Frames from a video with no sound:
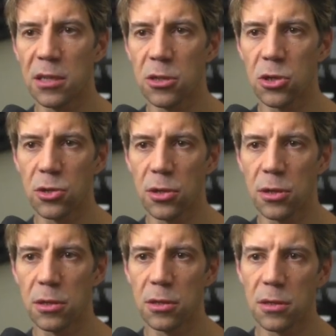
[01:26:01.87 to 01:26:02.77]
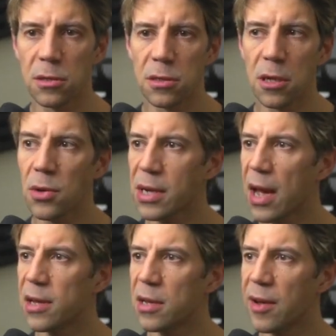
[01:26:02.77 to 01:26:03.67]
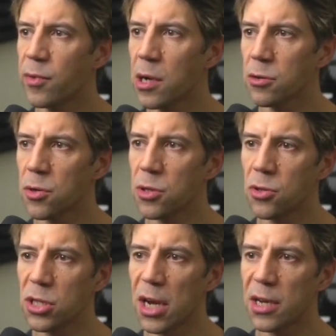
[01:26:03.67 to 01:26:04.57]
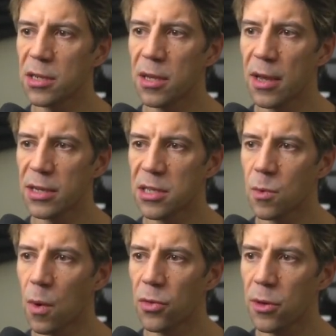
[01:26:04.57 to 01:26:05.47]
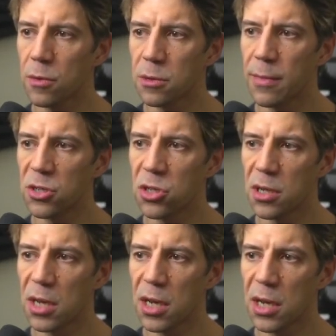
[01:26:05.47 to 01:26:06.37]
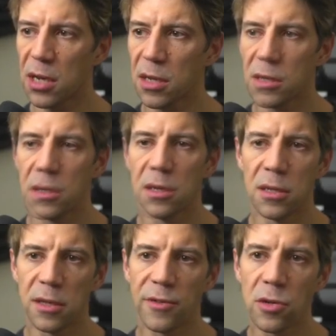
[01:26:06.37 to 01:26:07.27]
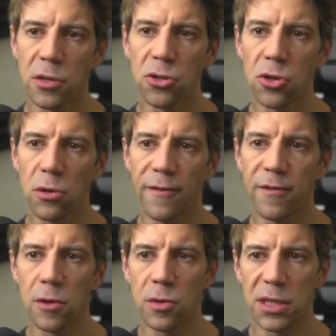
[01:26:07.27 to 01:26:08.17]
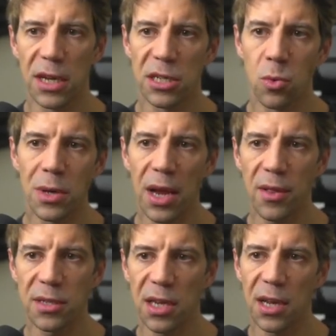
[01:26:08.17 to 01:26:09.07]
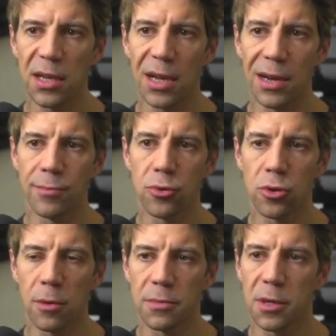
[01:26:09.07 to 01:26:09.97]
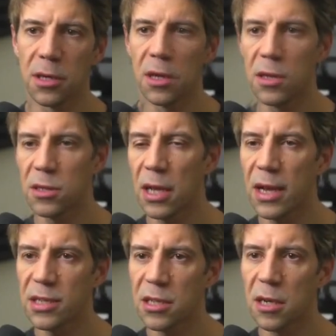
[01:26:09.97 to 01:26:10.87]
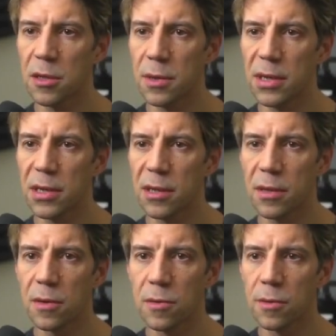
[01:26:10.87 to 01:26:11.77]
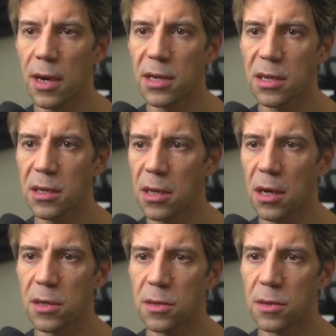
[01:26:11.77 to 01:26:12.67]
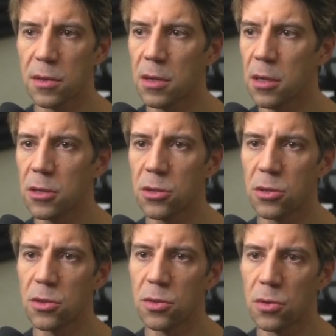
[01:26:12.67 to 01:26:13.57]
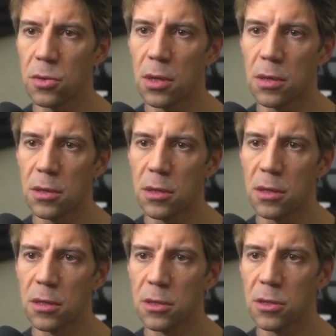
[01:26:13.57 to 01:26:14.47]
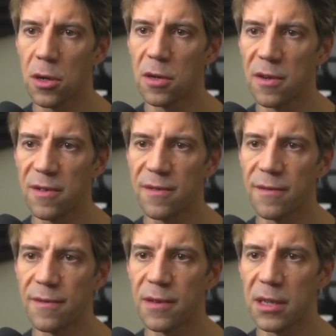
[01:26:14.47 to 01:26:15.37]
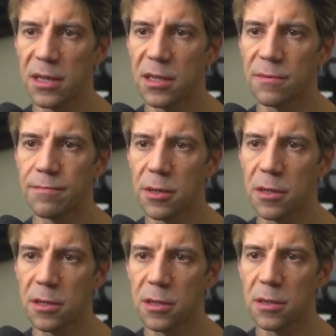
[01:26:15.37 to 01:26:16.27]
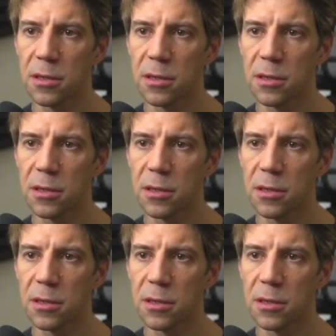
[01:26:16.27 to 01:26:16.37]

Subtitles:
shortcut. So again, if we go to a new chat, that's the one that was mentioned here. So if we do control and /, we get this inline prompt. So let's go with write code to solve fizz buzz.